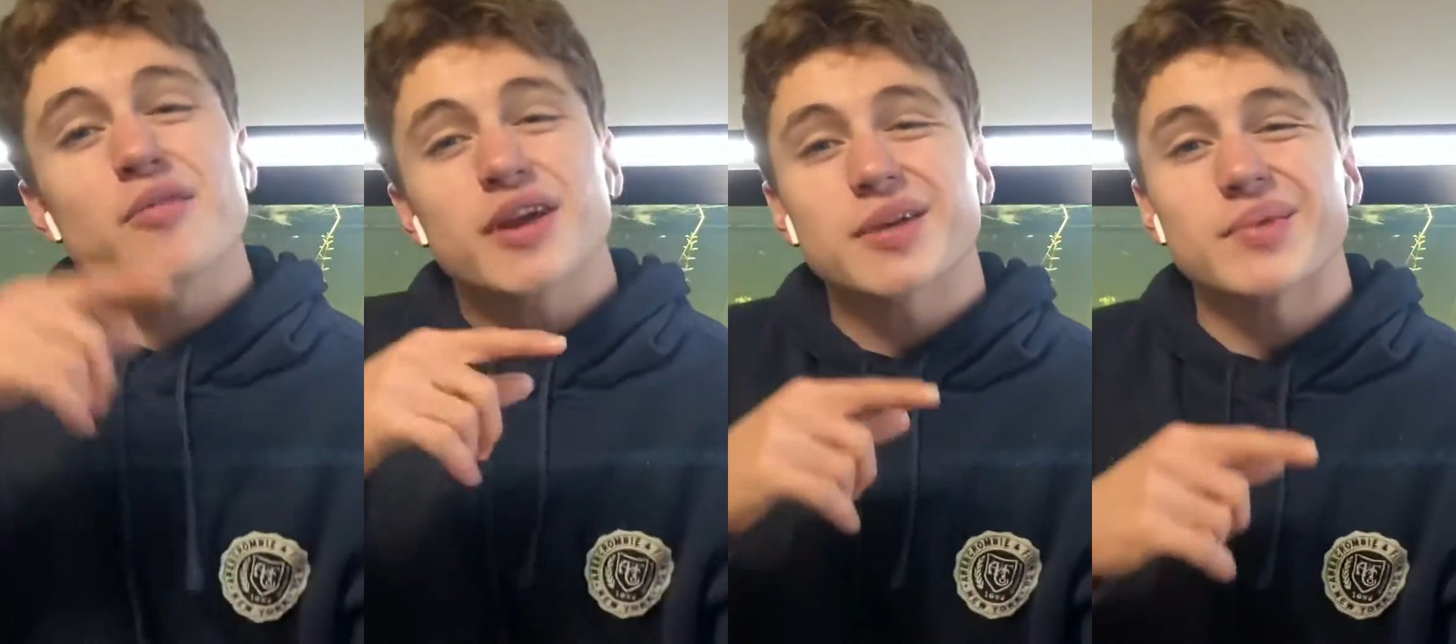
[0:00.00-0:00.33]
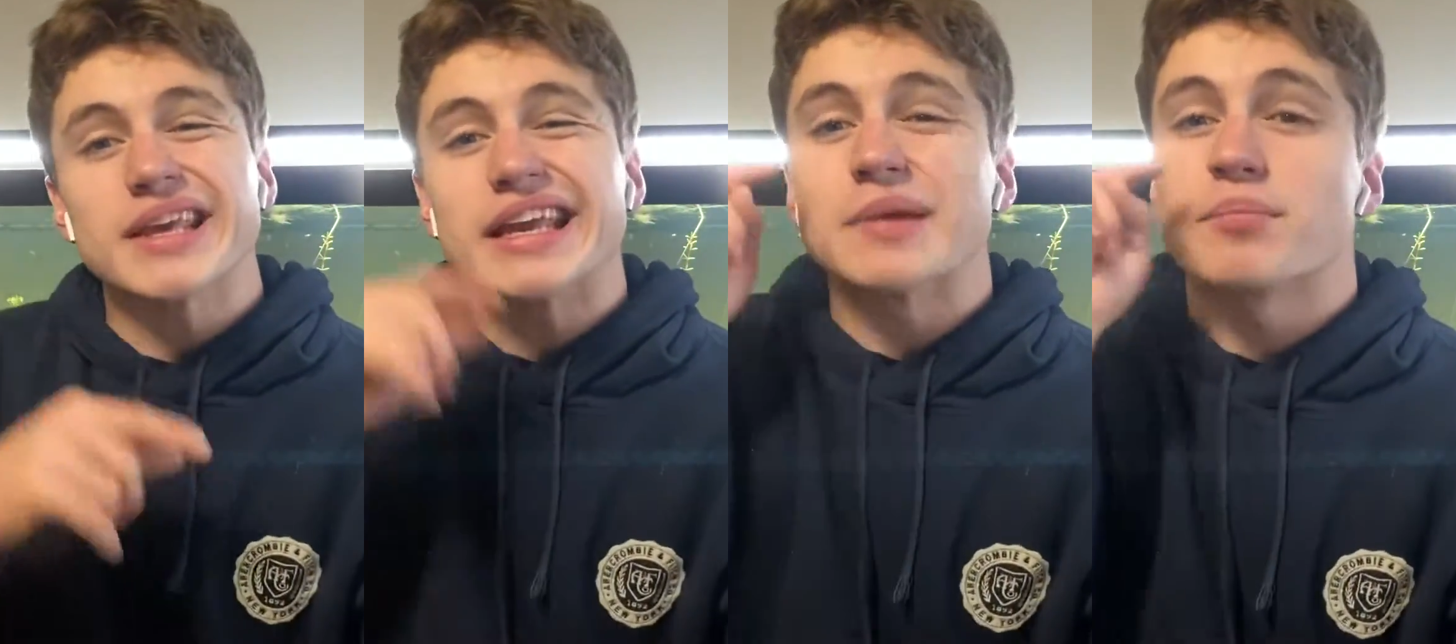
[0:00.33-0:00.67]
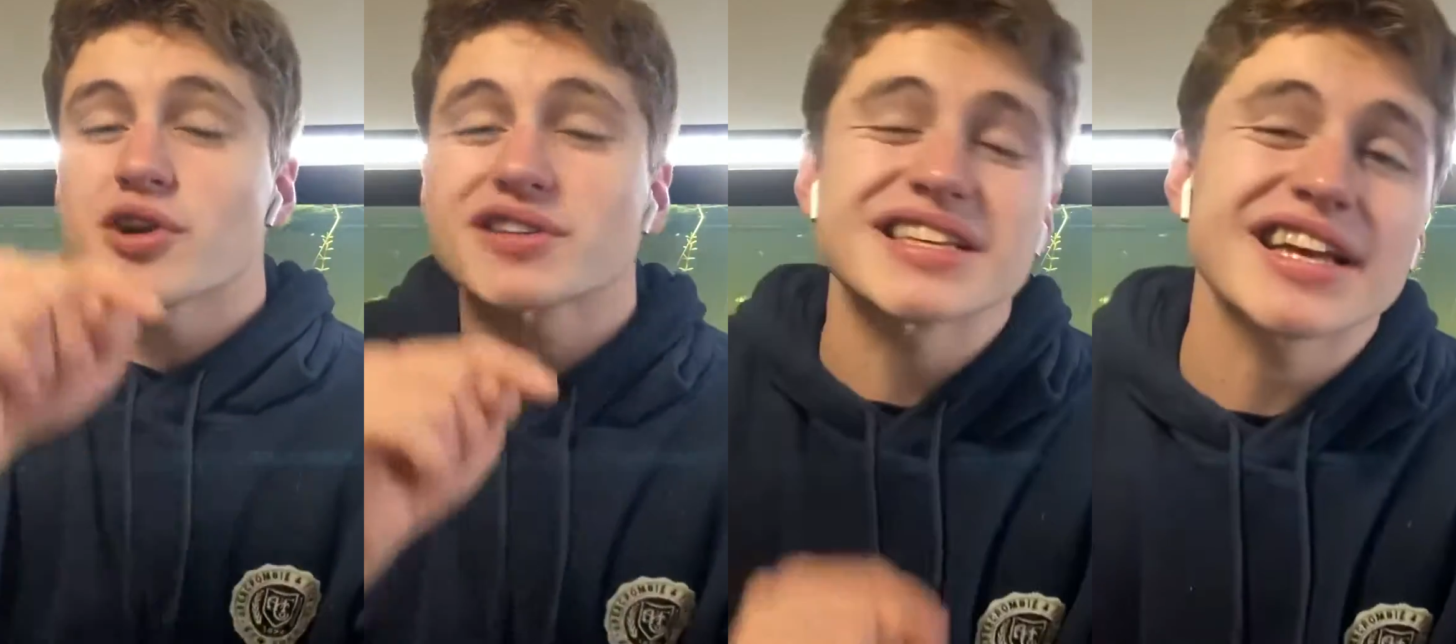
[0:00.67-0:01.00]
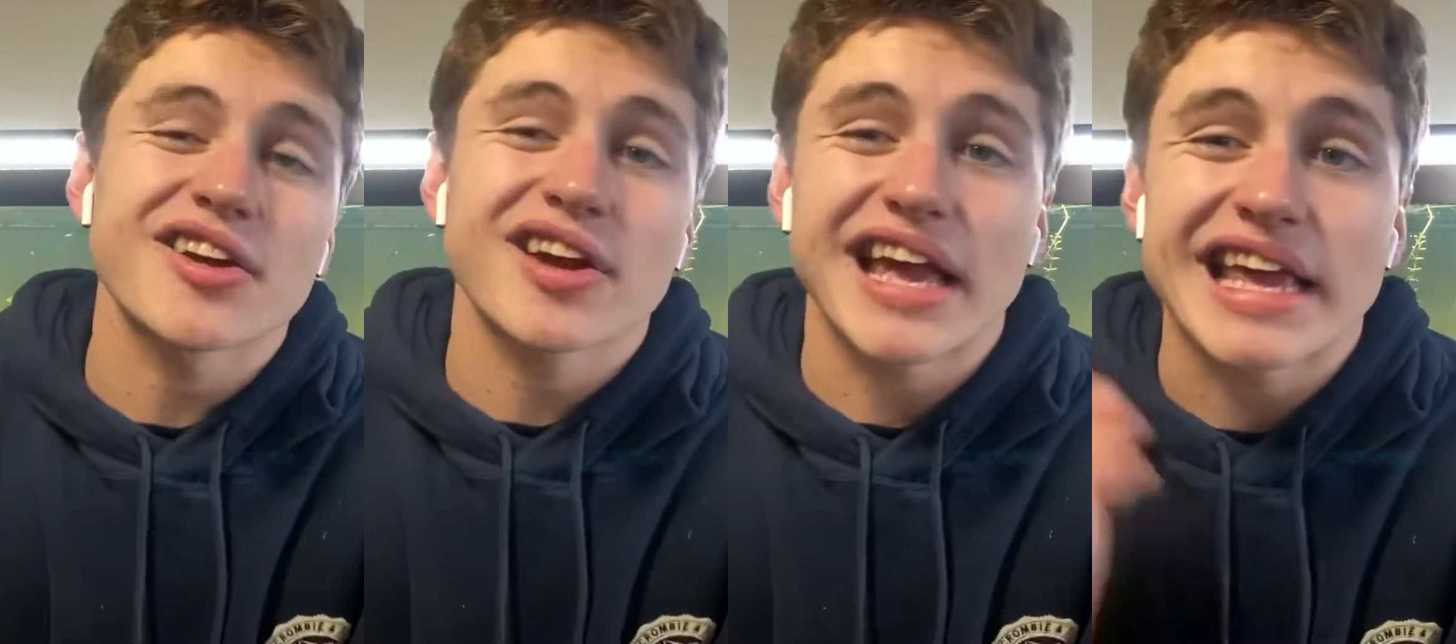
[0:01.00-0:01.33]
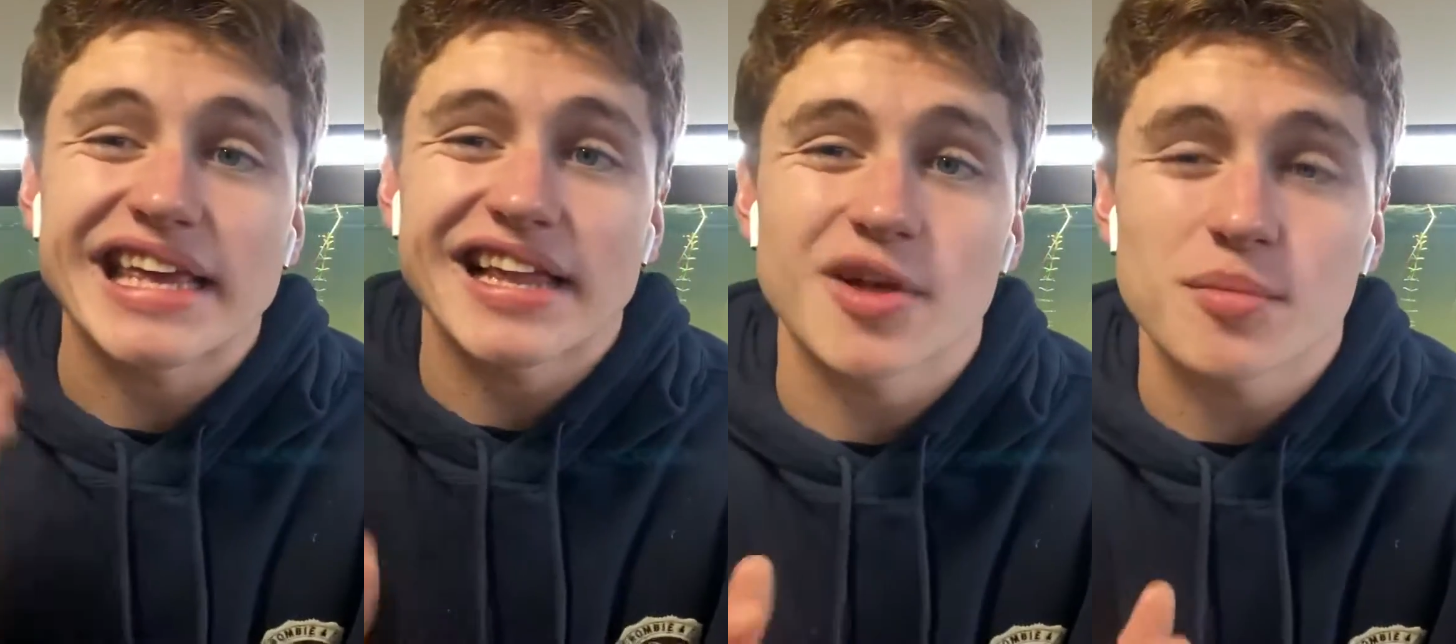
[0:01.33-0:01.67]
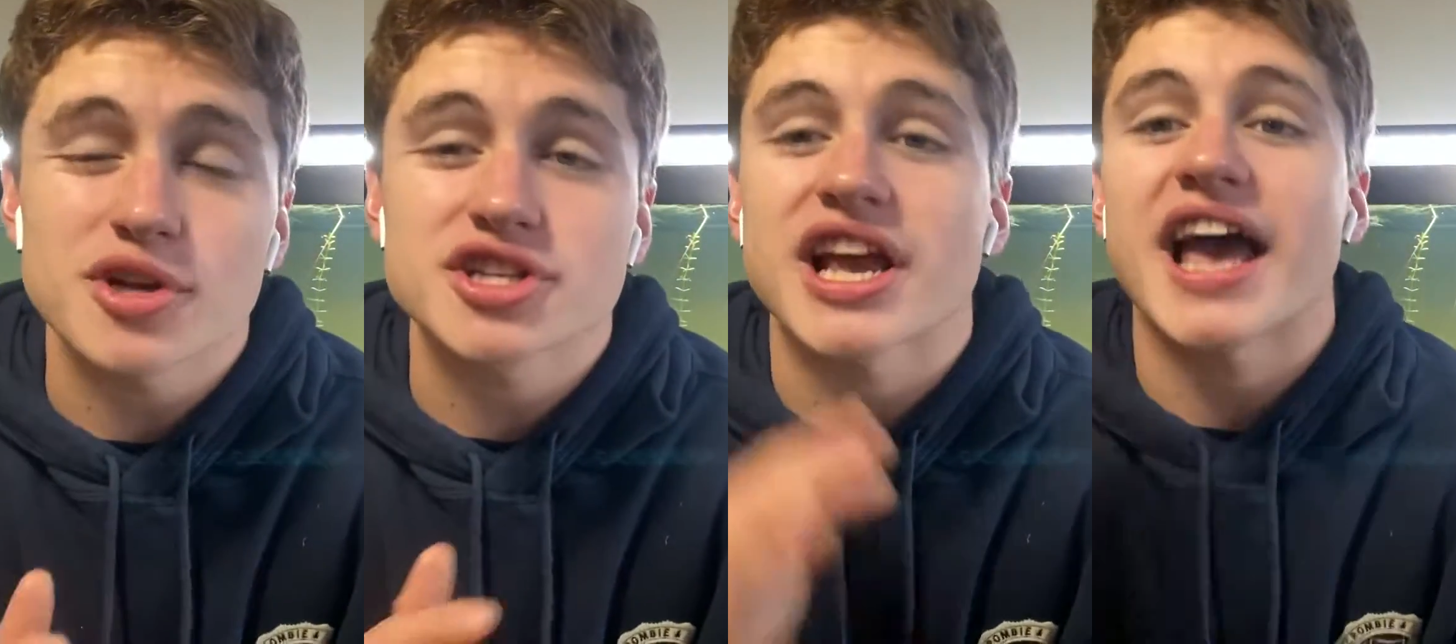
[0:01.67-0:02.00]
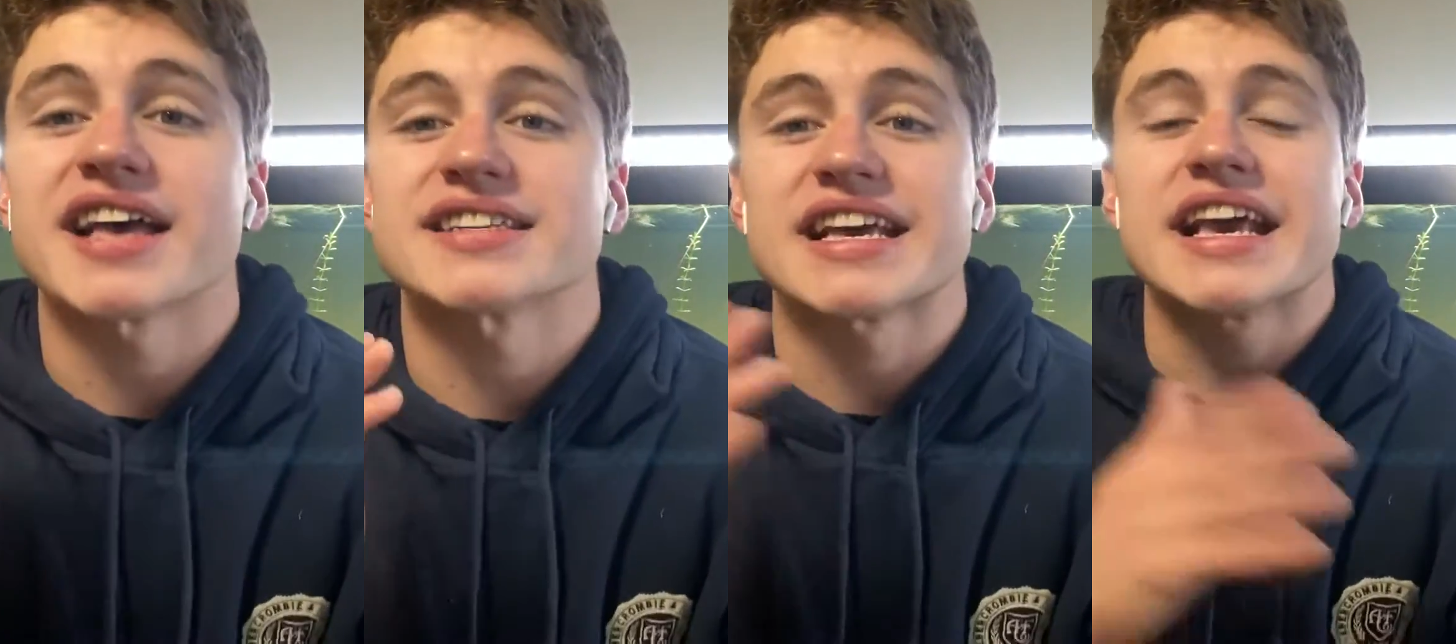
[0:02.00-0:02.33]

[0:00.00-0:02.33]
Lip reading: recommend getting Persicaria Yellowbush as